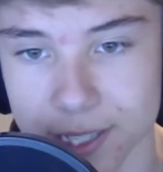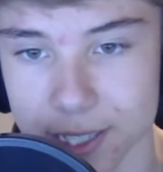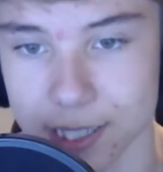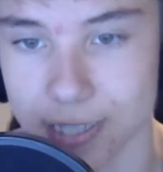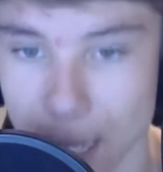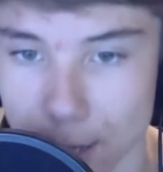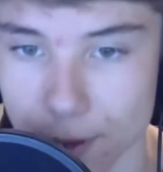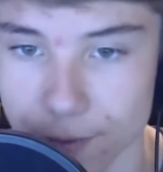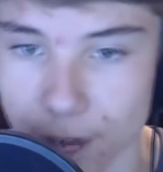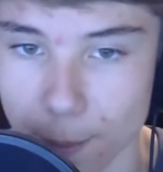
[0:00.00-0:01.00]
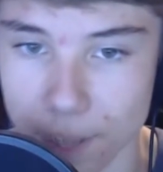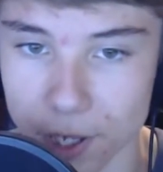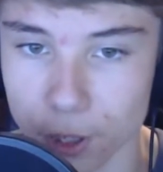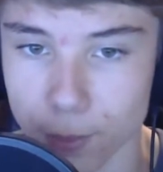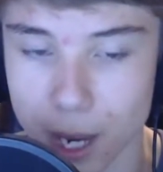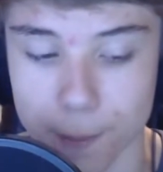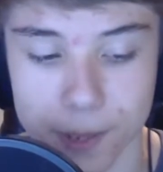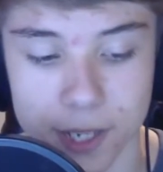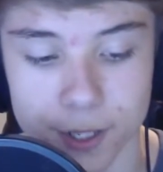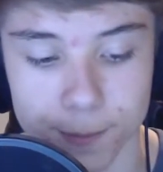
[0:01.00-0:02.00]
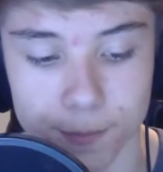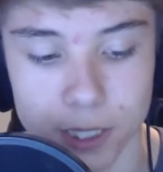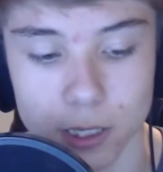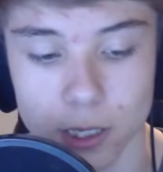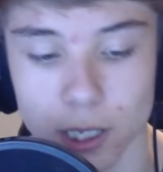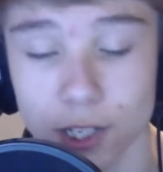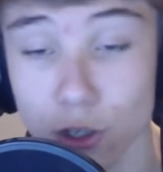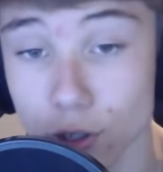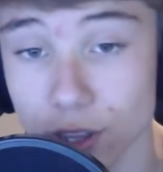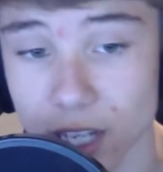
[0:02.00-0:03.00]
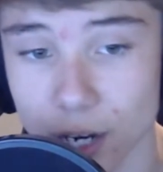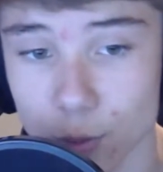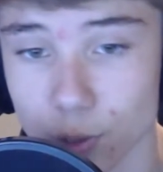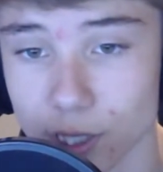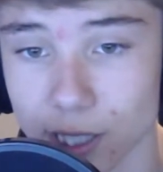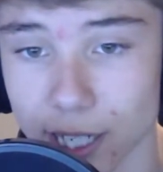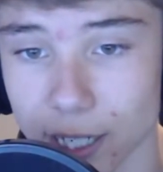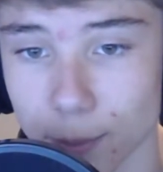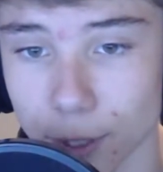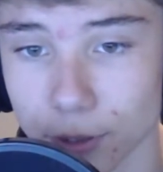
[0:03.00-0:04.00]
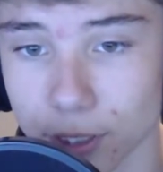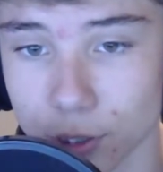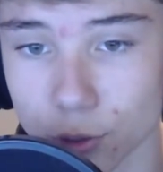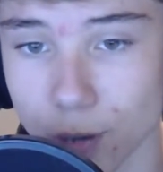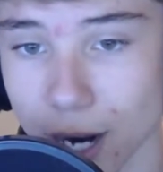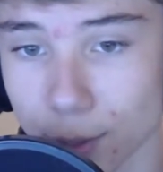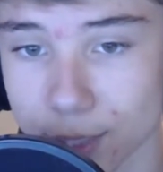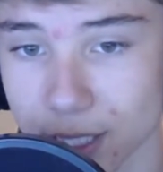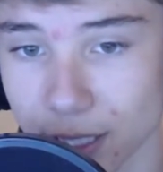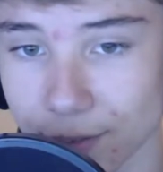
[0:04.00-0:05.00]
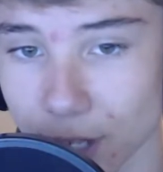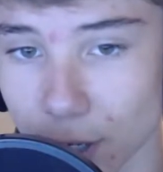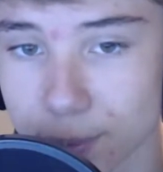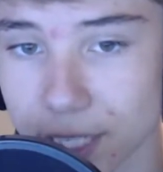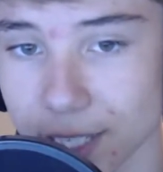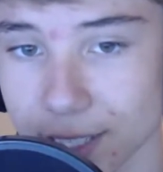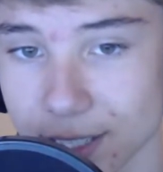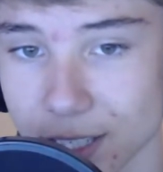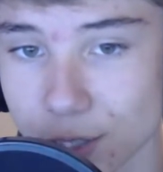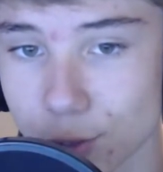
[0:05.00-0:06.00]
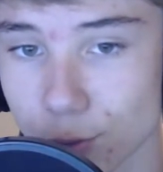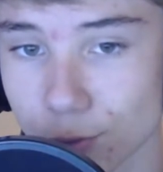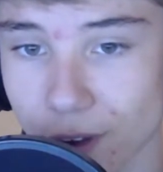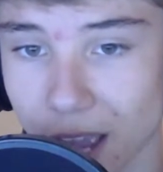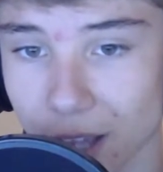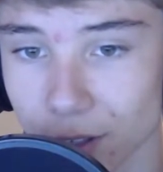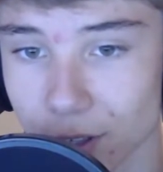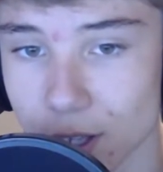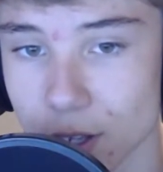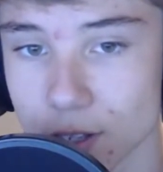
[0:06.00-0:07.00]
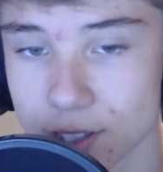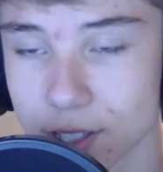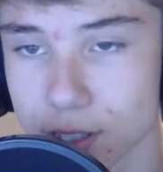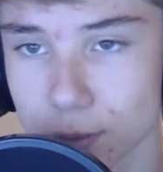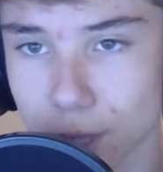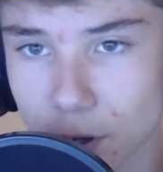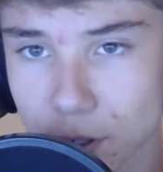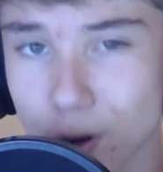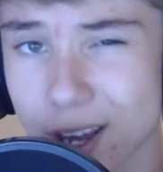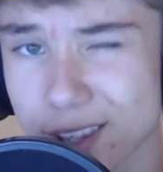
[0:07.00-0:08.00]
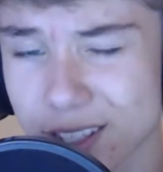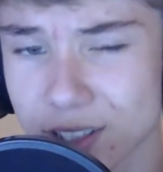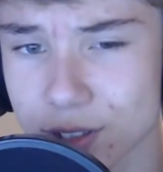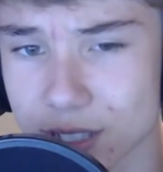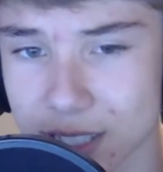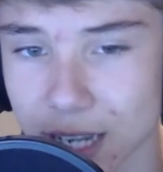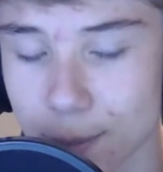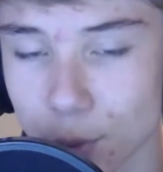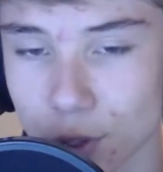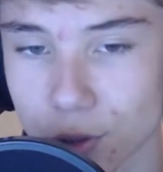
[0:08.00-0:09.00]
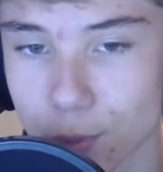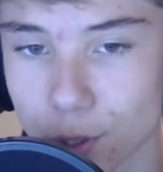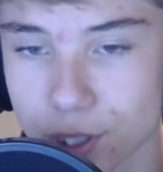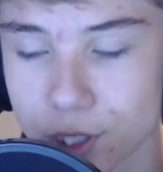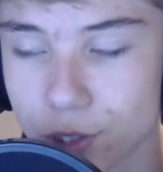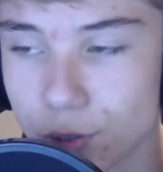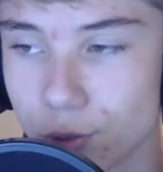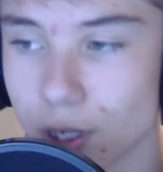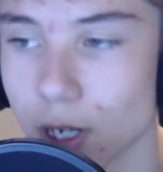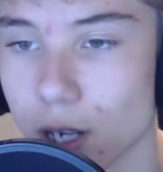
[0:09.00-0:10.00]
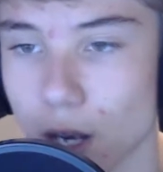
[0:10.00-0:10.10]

is the same, if not better, in my opinion. Another thing I really like about the new iOS 11 update is the new file system. Now I think this is in 10.3.2,